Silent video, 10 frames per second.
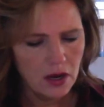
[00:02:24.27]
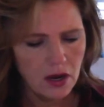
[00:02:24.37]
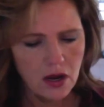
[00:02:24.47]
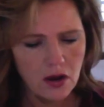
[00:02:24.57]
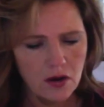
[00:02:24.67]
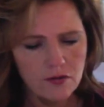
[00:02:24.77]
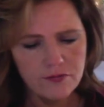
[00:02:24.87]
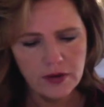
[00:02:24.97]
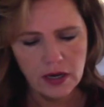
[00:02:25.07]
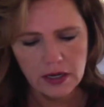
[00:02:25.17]
of
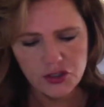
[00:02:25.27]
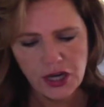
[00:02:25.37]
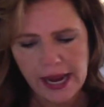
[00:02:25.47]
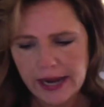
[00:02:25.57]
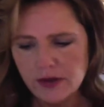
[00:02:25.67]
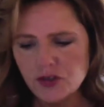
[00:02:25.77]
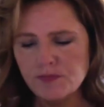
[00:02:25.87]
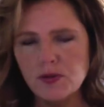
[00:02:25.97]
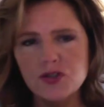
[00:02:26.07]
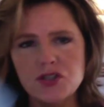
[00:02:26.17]
uh, change,
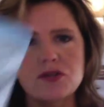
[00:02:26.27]
personal